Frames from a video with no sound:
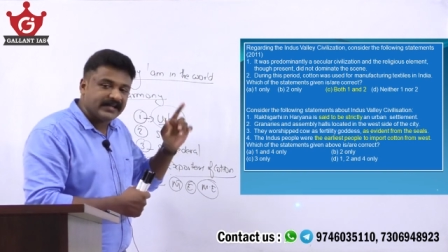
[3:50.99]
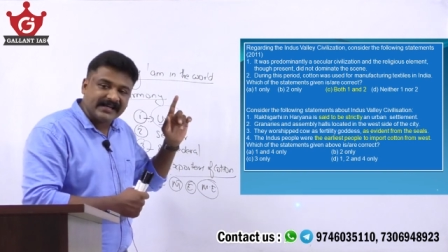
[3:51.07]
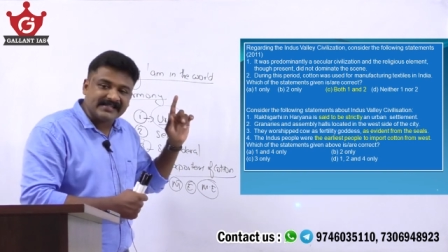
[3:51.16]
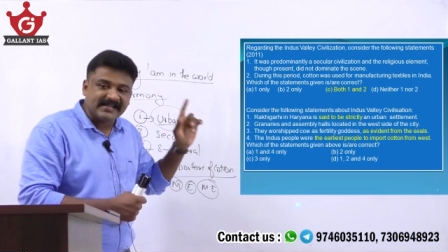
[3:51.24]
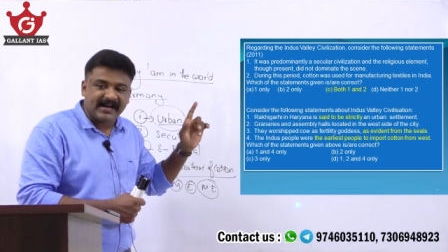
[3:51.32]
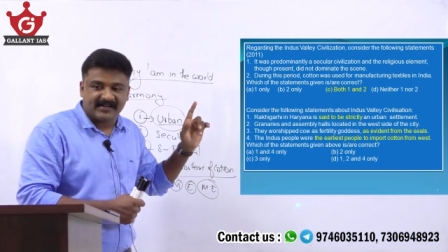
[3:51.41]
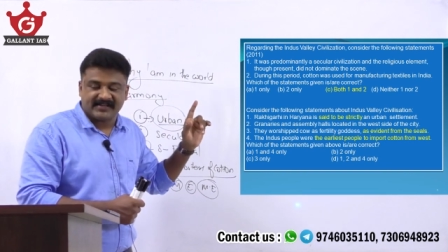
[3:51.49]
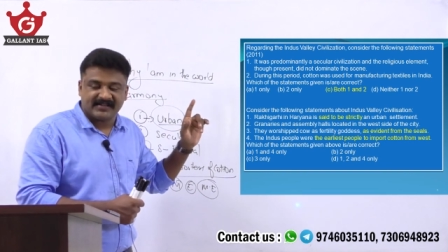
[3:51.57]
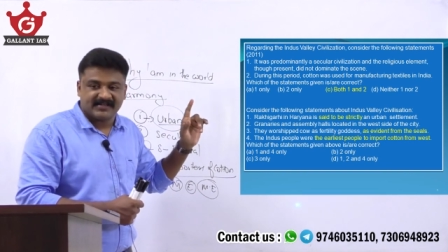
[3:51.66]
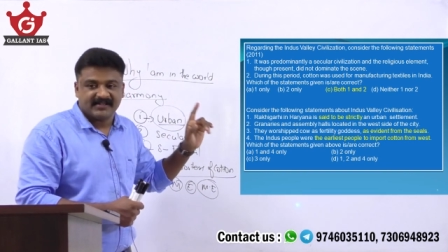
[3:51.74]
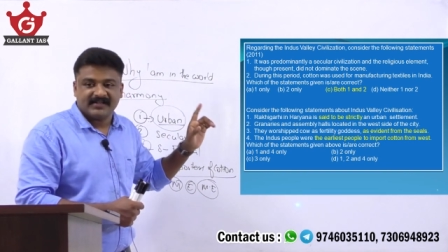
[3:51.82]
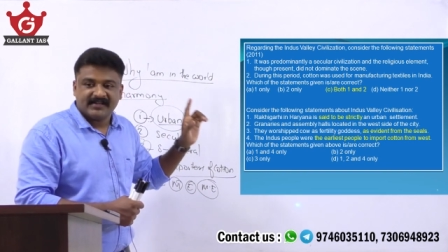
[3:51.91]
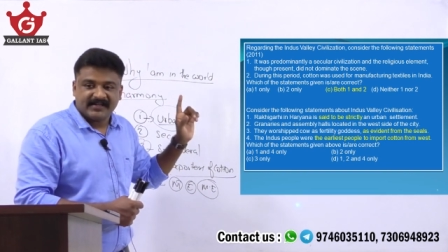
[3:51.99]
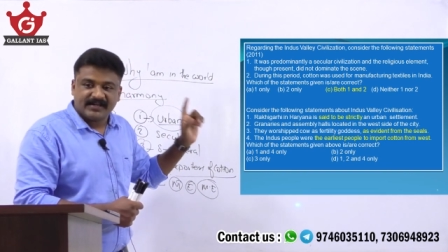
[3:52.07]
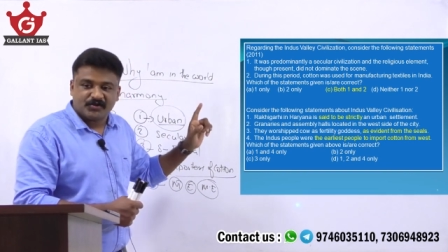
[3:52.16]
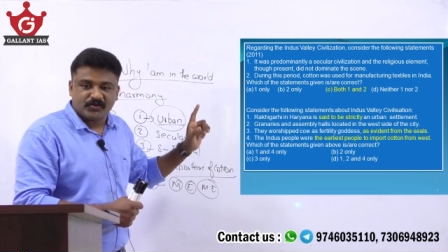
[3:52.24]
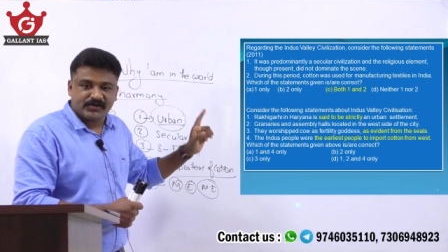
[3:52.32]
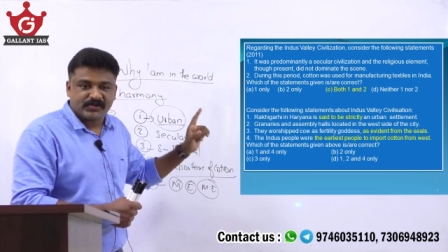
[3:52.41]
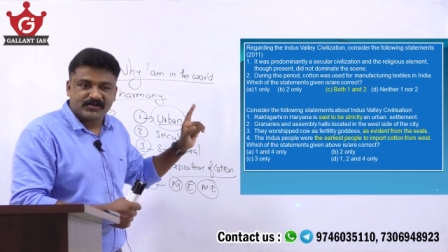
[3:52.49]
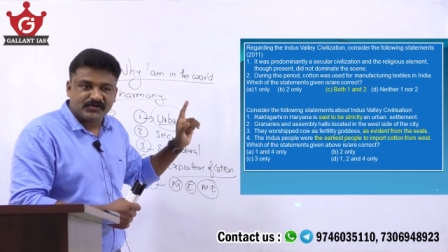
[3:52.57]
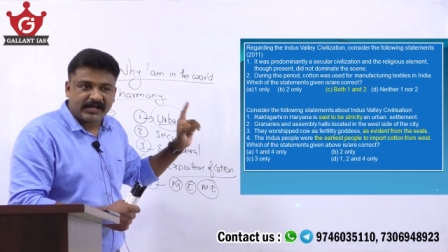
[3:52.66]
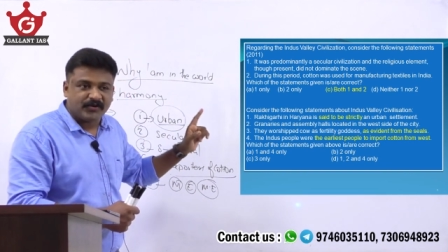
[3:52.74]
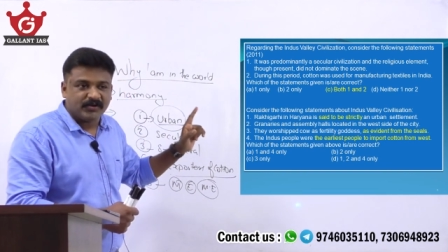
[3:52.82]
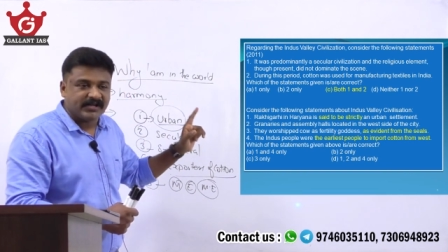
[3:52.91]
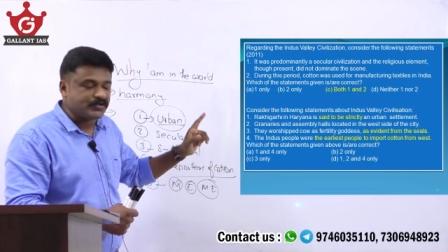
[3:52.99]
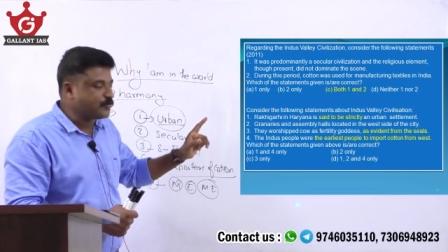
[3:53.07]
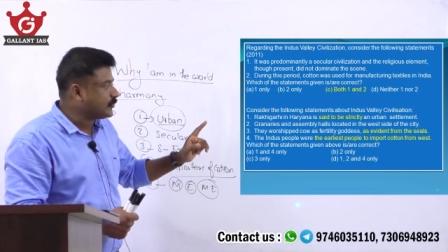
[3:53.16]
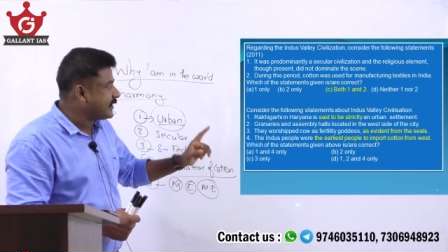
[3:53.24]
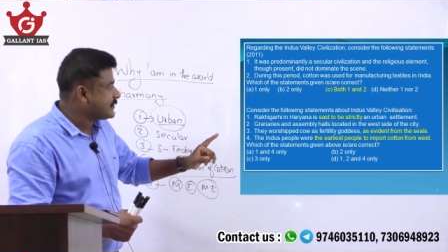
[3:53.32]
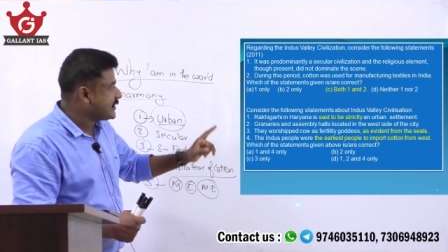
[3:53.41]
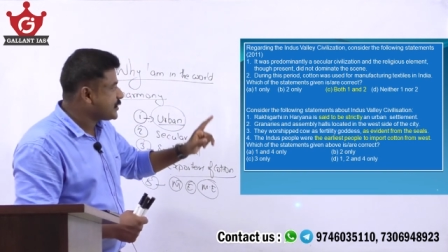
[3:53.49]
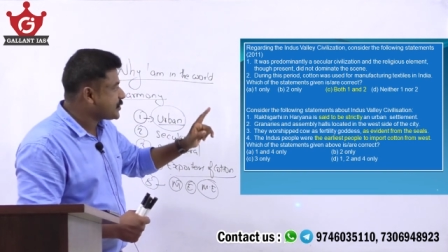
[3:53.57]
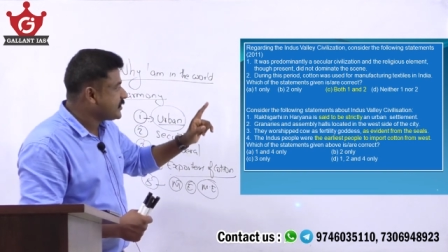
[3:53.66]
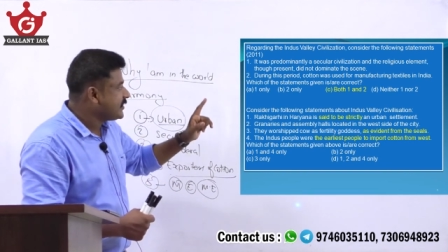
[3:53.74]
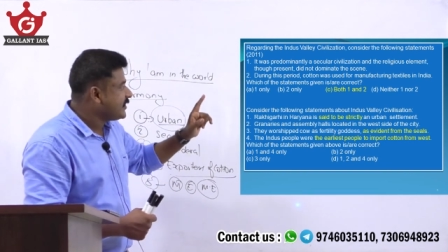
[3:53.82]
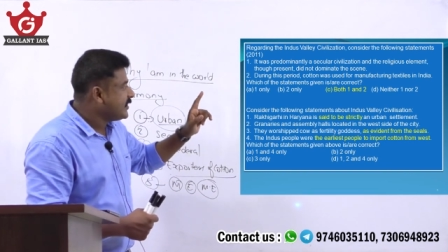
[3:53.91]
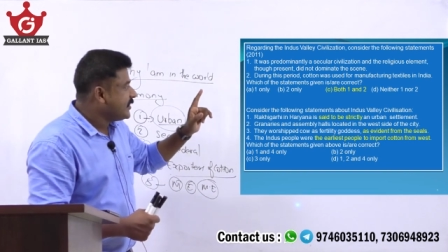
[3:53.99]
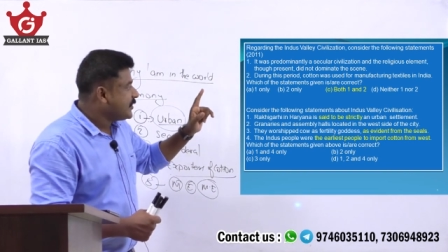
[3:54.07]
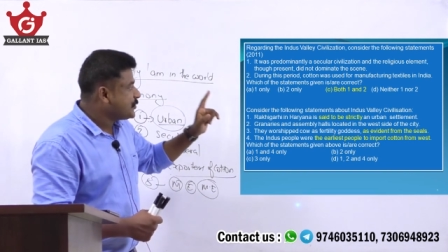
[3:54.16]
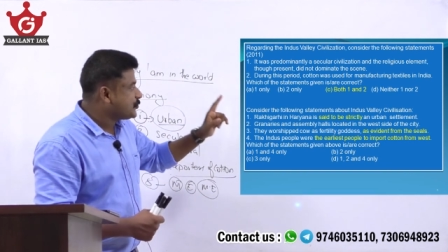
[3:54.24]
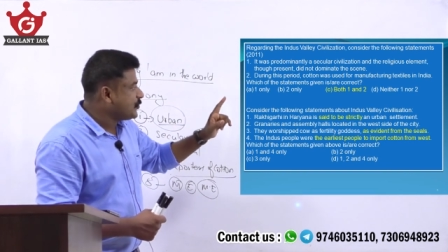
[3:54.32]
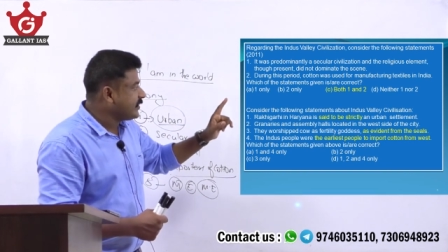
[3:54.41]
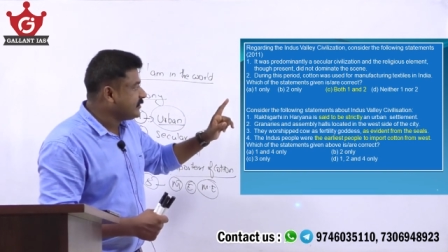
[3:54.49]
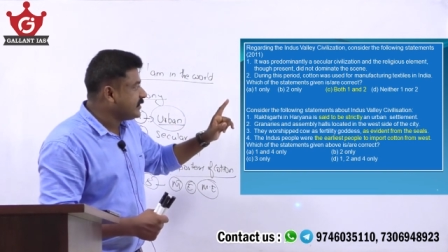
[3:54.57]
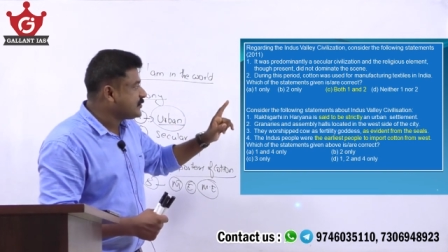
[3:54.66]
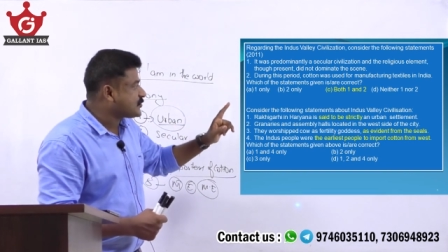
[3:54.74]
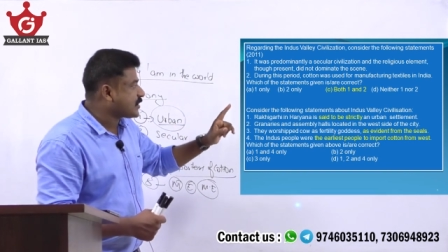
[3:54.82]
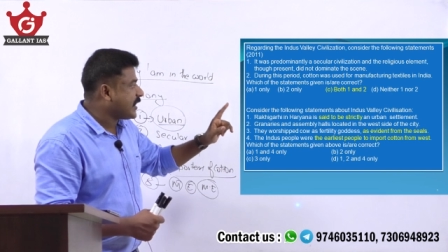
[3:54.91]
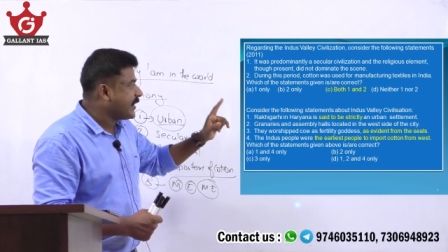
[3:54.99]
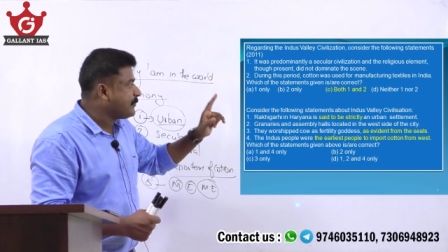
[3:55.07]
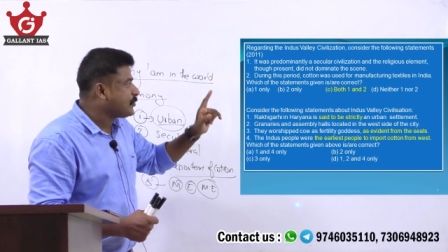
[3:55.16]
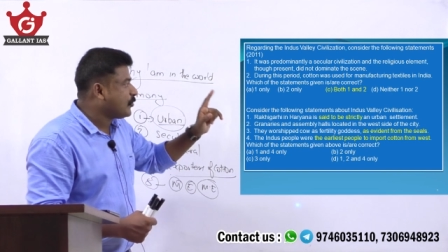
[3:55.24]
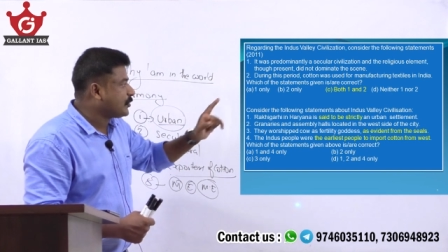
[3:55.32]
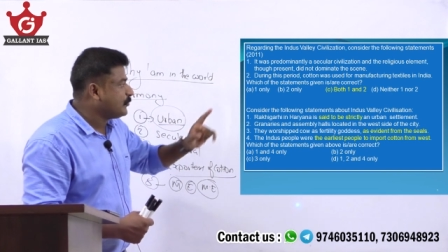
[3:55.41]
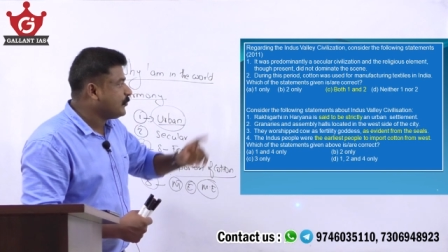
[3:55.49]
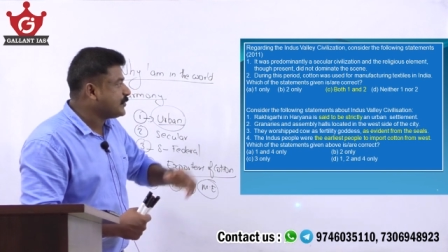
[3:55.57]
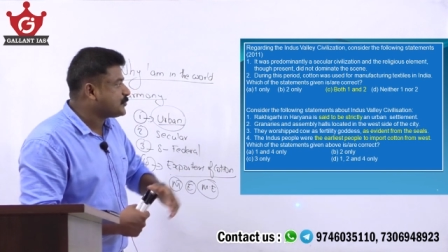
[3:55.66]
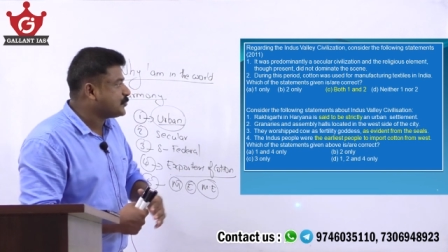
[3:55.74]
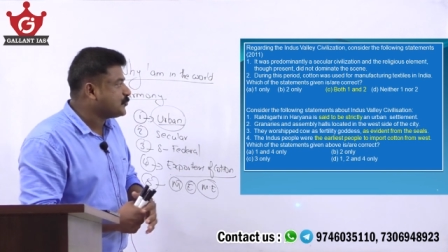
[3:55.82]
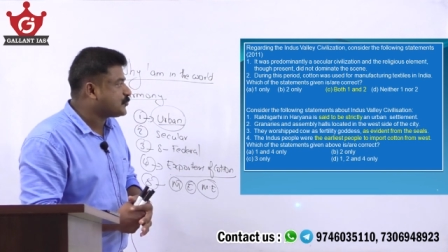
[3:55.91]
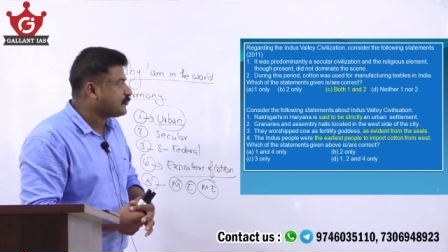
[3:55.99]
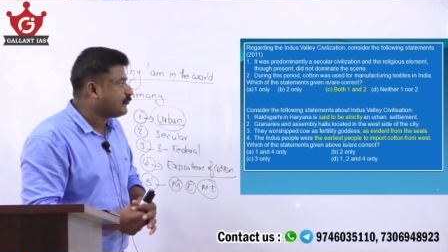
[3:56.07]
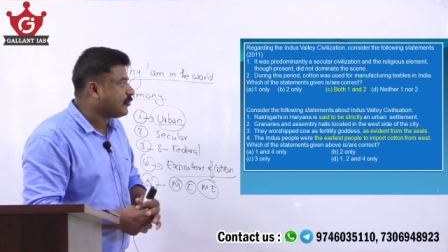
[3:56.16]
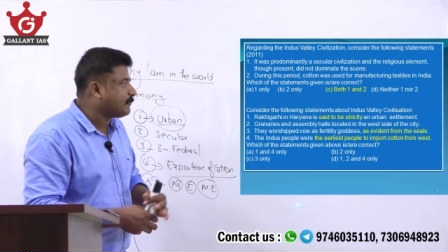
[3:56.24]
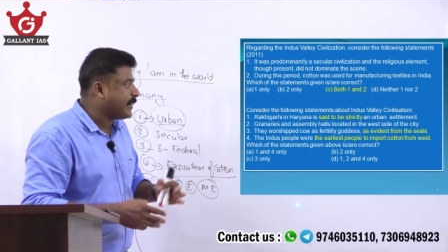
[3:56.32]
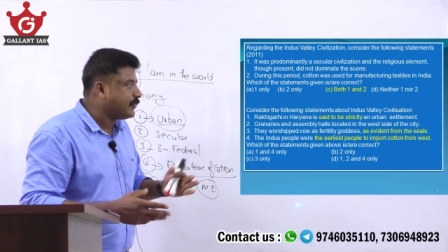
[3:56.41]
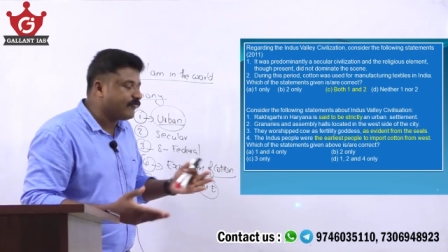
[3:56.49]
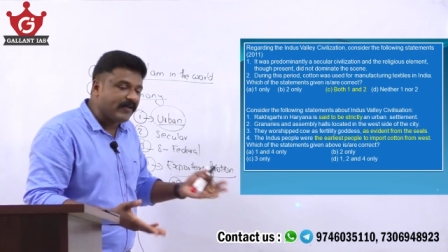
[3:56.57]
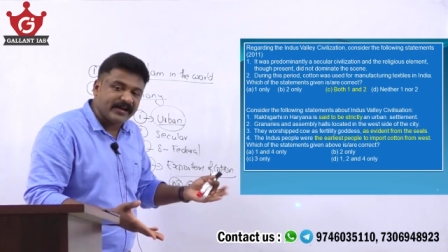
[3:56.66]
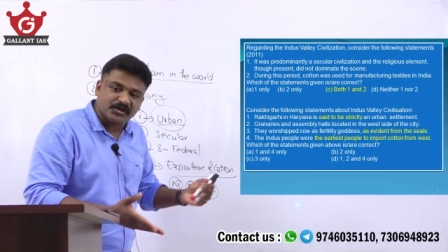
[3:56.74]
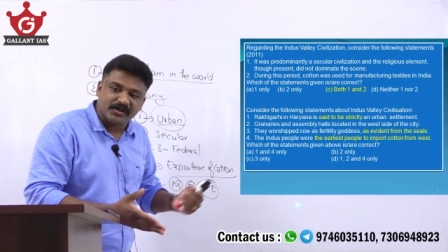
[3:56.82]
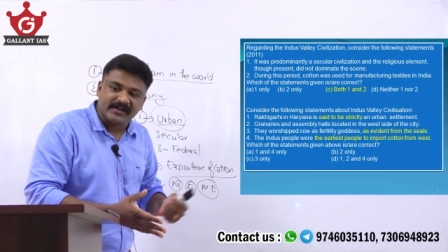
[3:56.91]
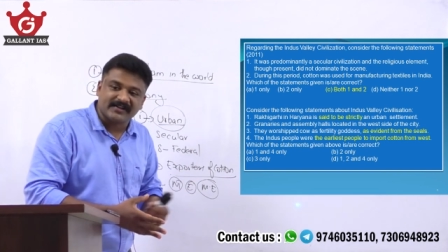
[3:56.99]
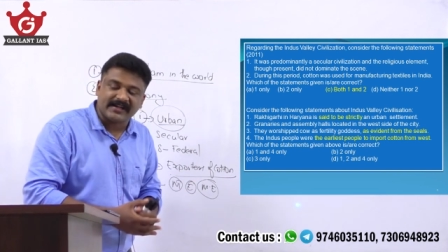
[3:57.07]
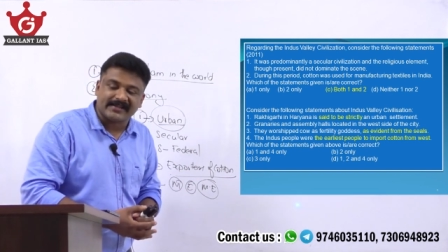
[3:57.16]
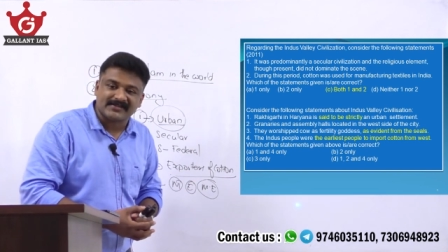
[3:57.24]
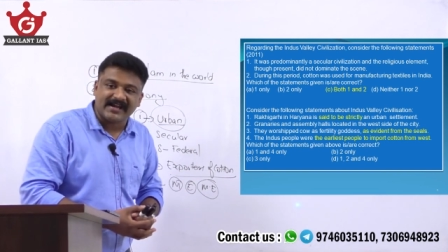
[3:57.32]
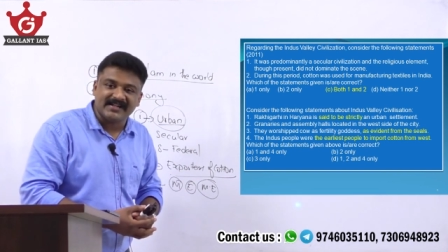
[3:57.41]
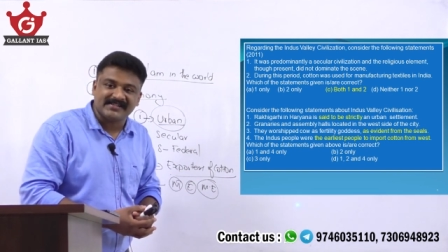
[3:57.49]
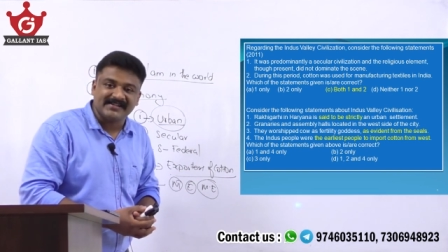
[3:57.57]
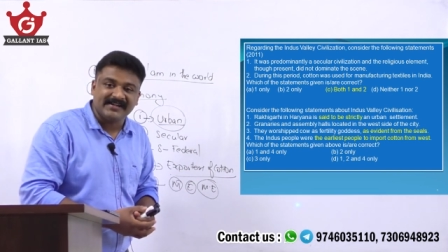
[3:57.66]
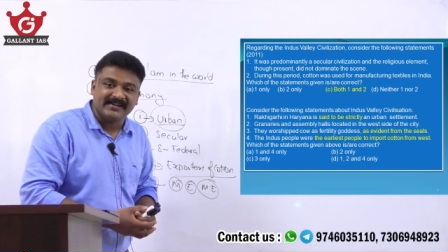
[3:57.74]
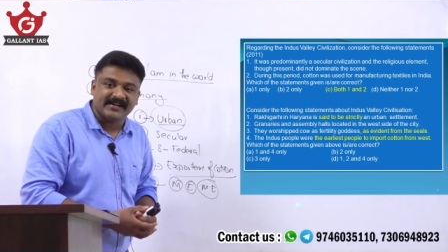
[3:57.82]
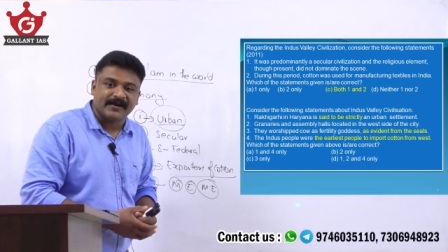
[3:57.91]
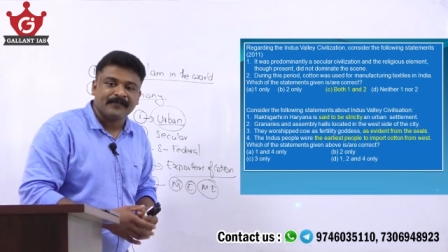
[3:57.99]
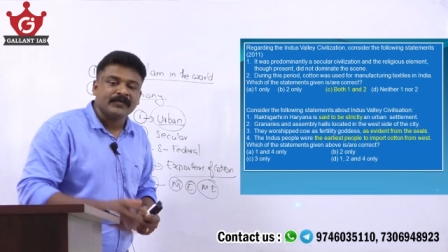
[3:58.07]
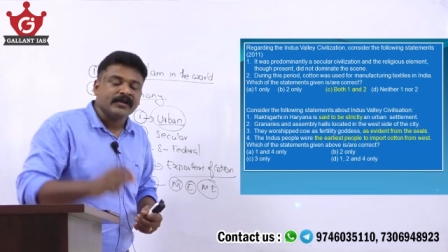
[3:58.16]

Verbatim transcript: Exactly, it was a secular civilization during this time, cotton was used for manufacturing textiles in India.